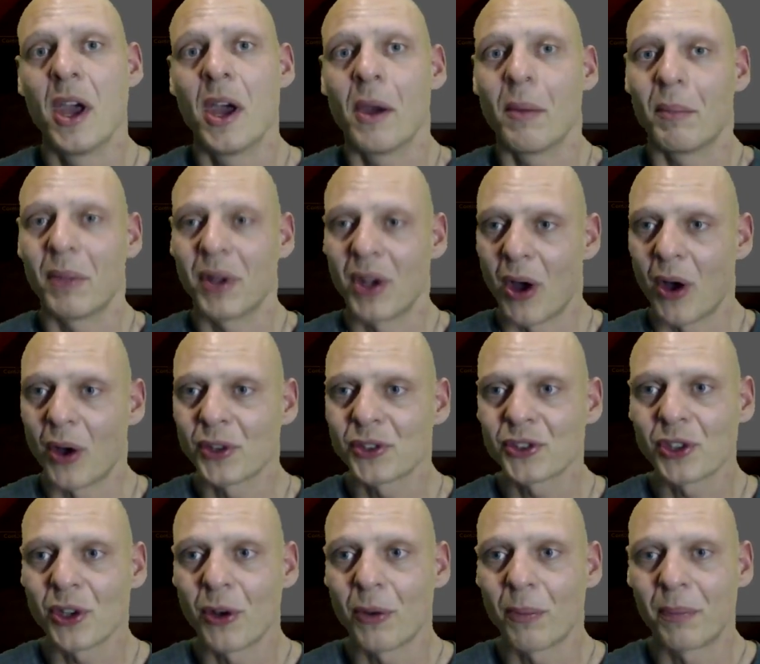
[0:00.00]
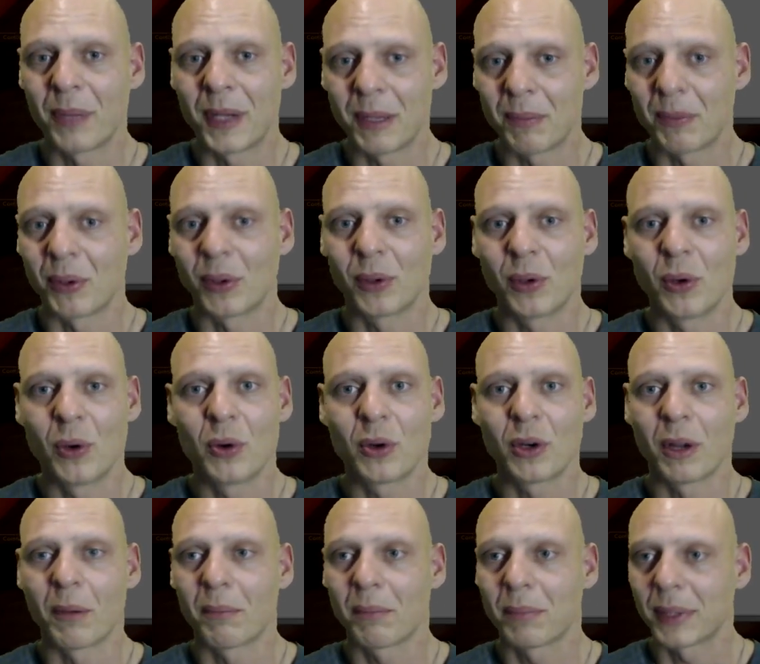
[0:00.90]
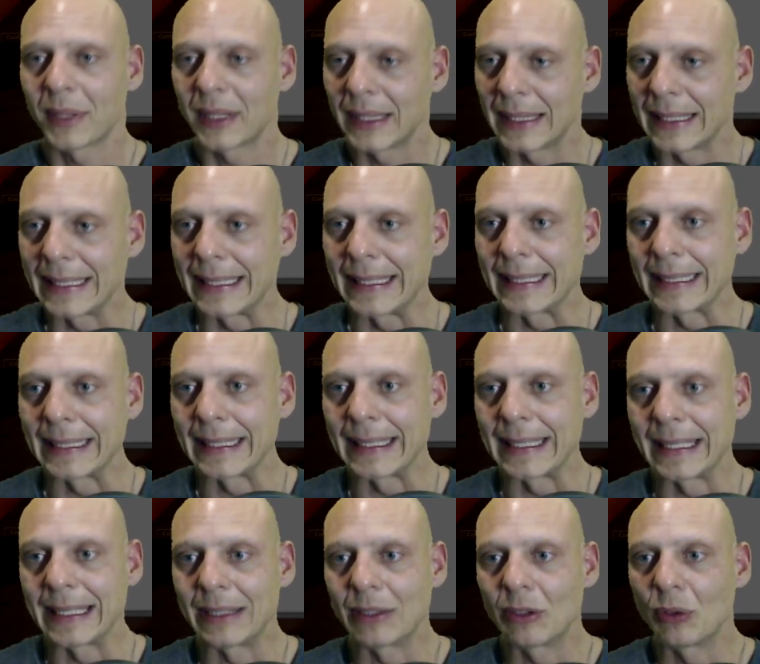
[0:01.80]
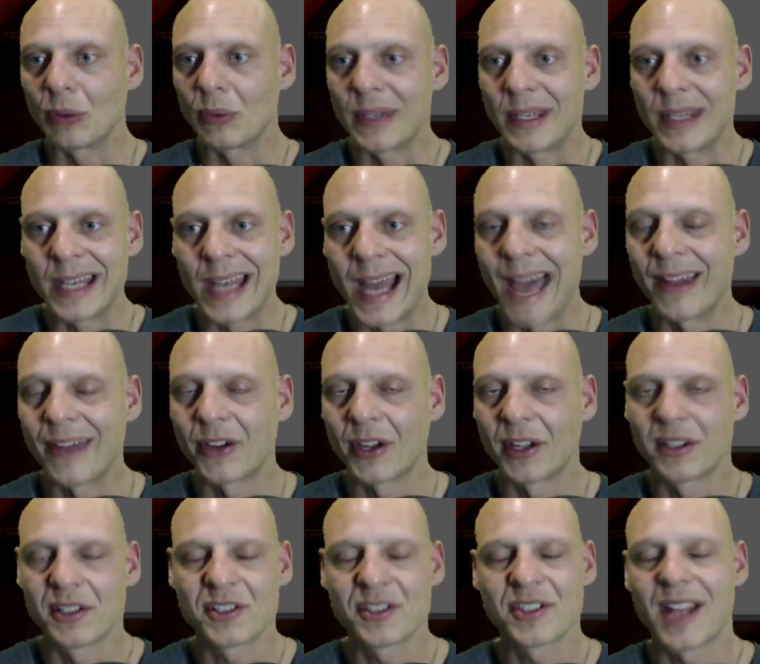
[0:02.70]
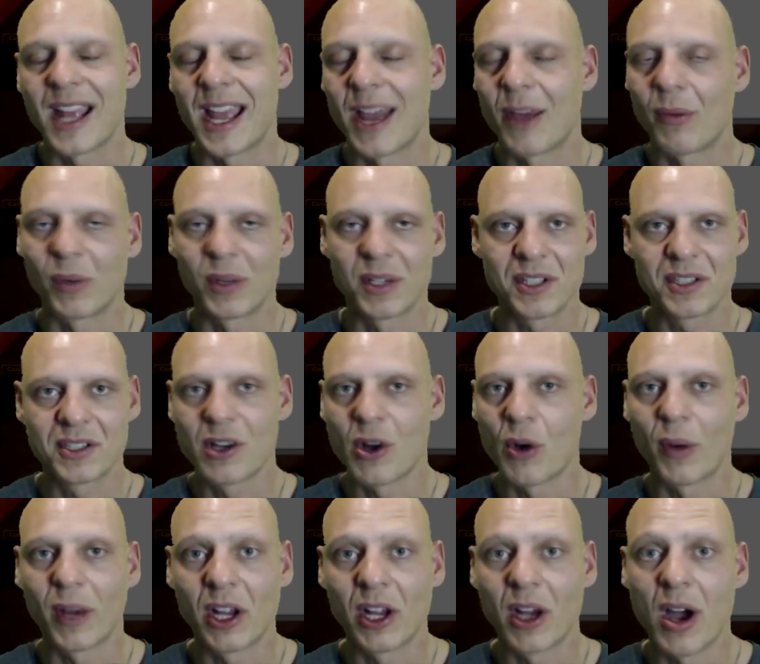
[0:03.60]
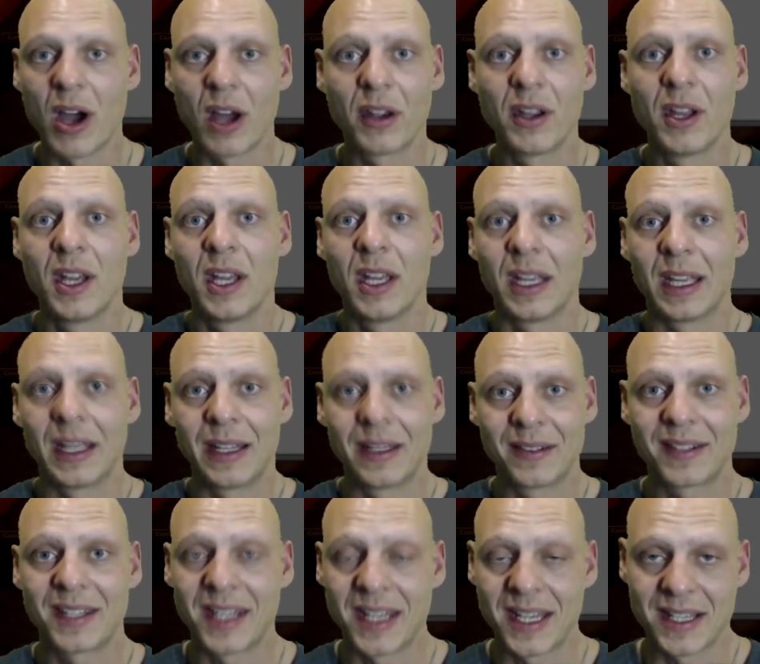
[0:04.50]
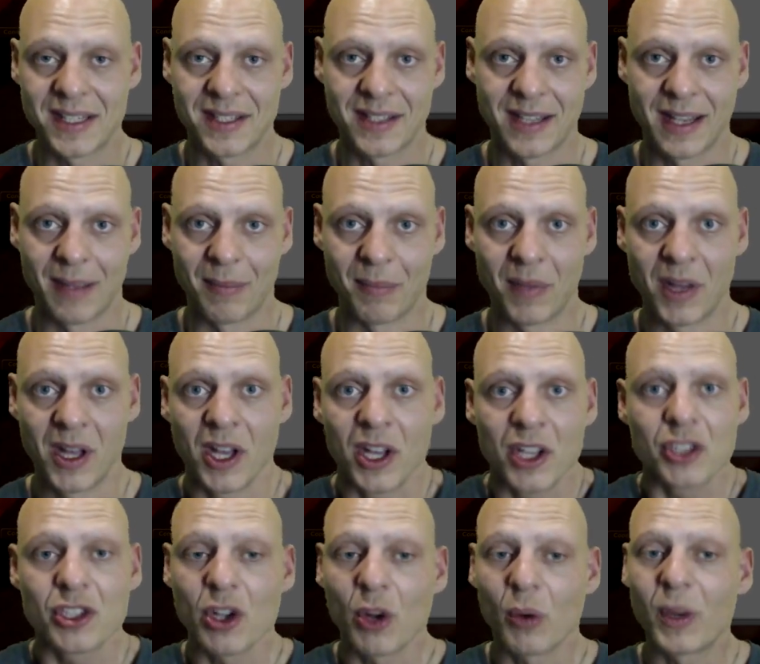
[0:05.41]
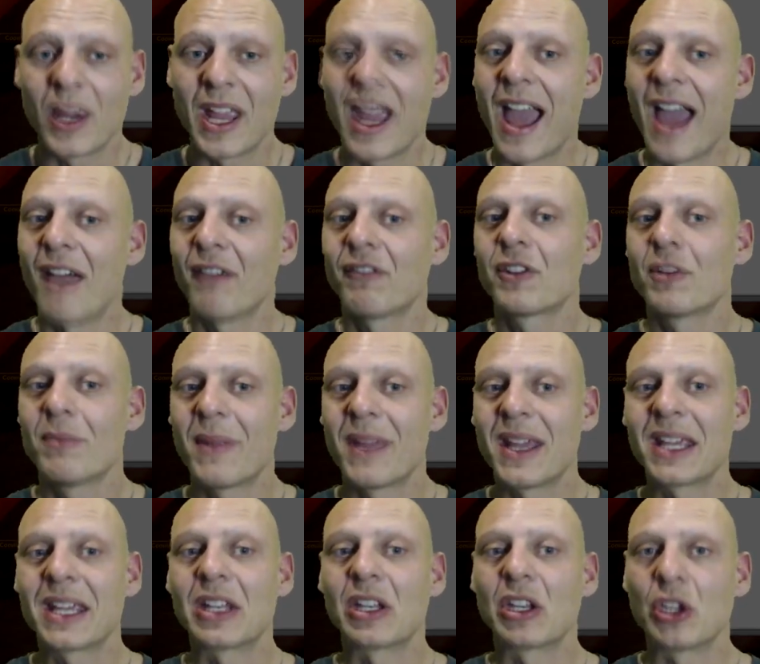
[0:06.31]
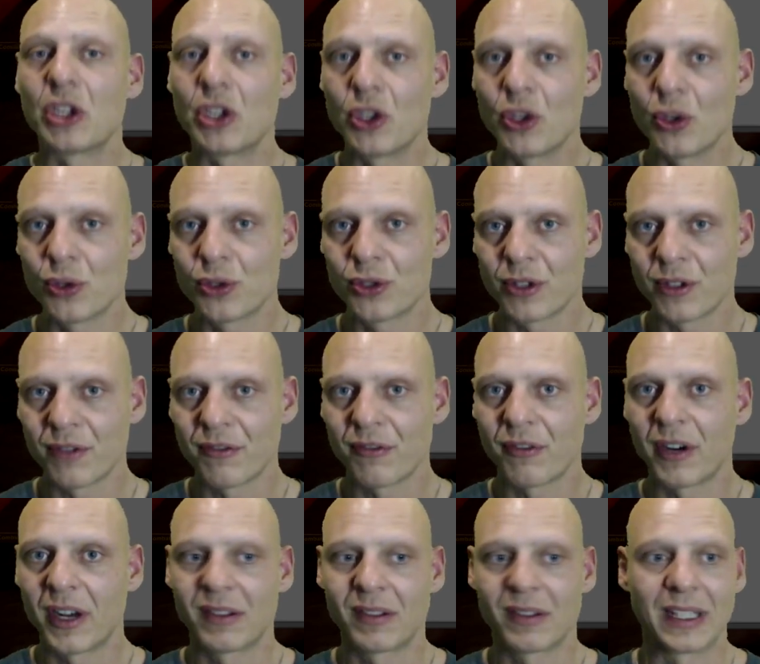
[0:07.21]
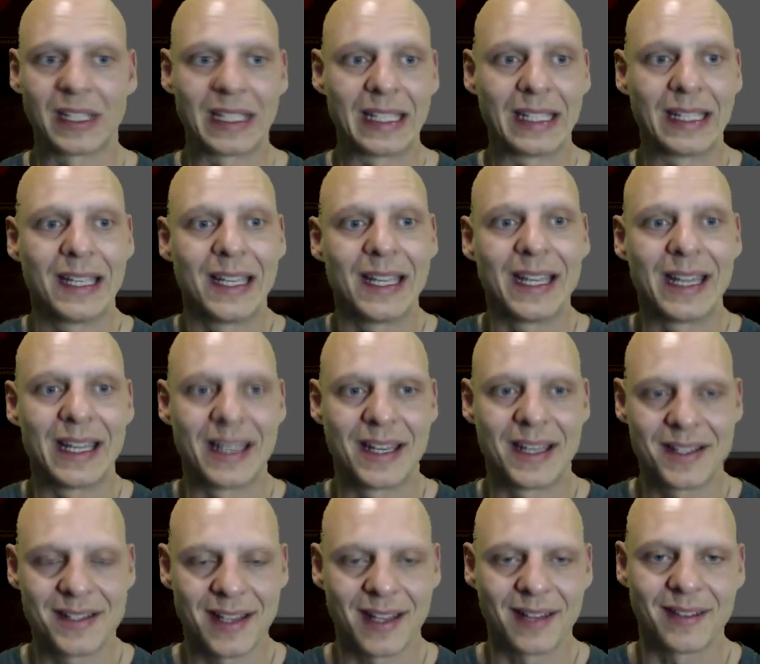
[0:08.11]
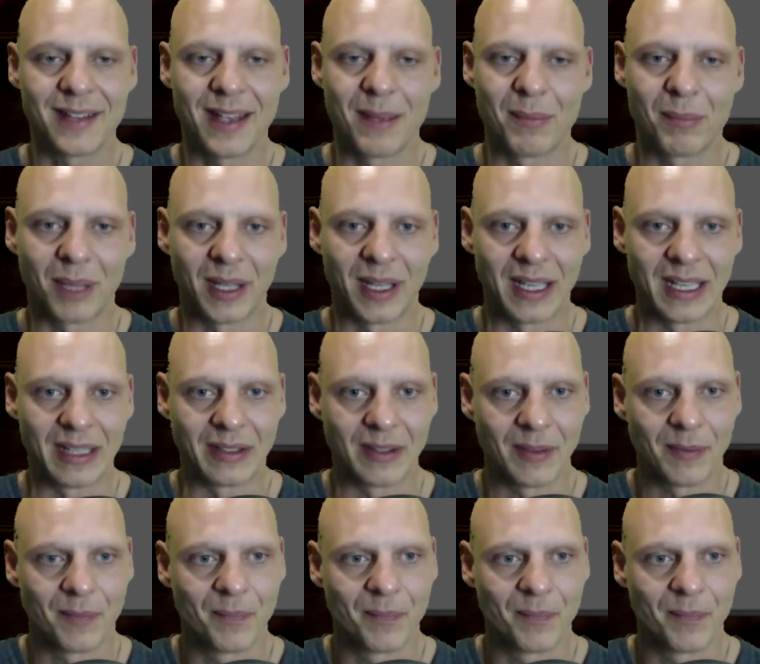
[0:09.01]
but also people who completely do not understand what is going on in TSM. So we have to make it user friendly. It is a template.